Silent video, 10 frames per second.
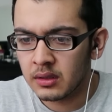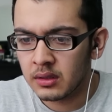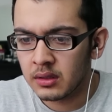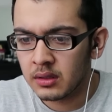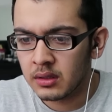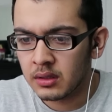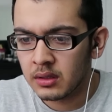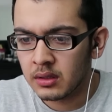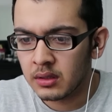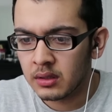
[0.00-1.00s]

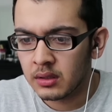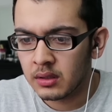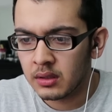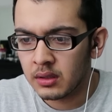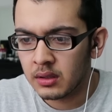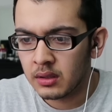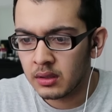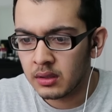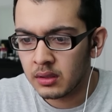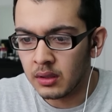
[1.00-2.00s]

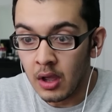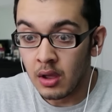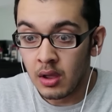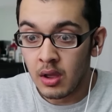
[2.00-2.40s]
(silence)